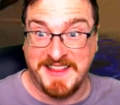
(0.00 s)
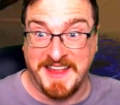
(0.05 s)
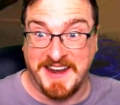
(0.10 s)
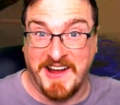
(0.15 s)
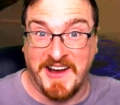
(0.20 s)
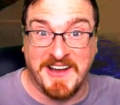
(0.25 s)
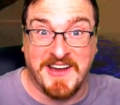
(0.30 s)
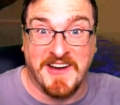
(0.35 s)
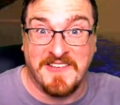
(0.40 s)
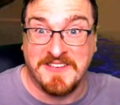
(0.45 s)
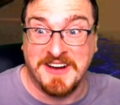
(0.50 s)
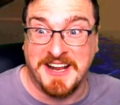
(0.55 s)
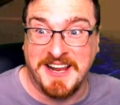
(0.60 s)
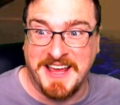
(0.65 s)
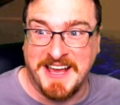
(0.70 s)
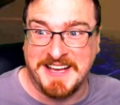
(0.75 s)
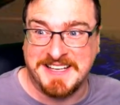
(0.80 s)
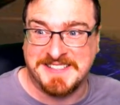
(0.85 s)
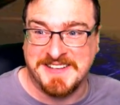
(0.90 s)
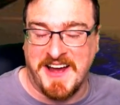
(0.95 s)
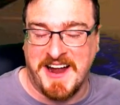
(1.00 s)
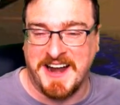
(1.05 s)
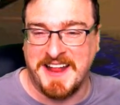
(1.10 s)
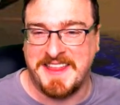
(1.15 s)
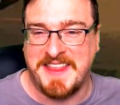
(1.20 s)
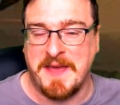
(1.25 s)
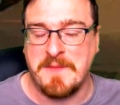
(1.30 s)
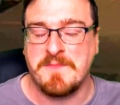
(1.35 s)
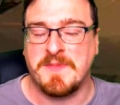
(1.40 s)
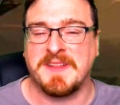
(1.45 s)
then. I got really excited
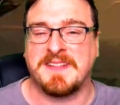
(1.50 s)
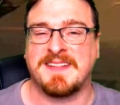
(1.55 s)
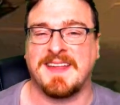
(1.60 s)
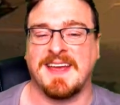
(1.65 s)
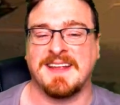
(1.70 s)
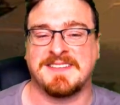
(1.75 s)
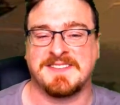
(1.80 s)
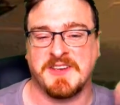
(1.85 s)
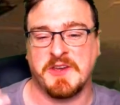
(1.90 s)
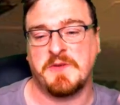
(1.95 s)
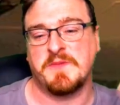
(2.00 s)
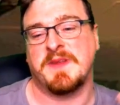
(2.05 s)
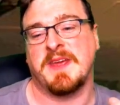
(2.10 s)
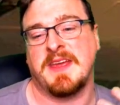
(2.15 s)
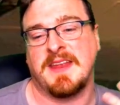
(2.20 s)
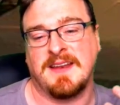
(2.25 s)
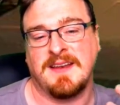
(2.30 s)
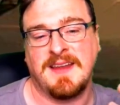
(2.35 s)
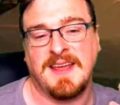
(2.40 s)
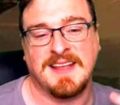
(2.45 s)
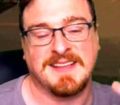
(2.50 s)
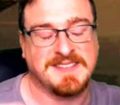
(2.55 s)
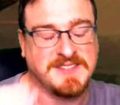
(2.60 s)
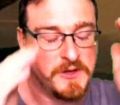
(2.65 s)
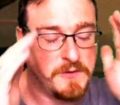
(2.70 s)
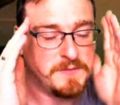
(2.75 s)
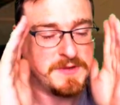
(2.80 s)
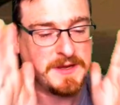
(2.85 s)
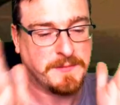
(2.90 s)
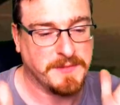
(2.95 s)
then, but it zoomed in. It
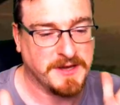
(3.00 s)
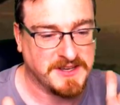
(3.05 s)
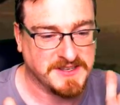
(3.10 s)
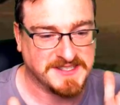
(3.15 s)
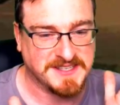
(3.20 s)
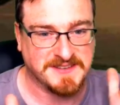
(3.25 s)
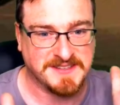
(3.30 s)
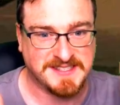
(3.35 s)
zoomed in because it